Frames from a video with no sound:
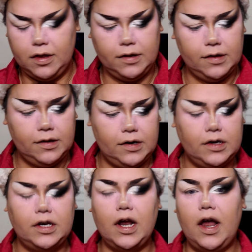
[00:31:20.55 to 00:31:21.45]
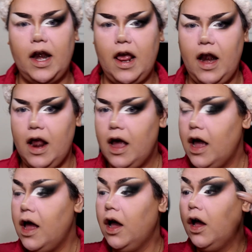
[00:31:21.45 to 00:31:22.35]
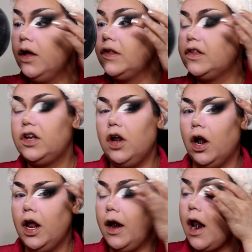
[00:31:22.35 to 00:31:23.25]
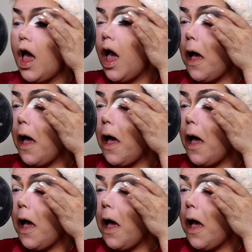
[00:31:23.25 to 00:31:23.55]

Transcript: This is stunning. Stunning.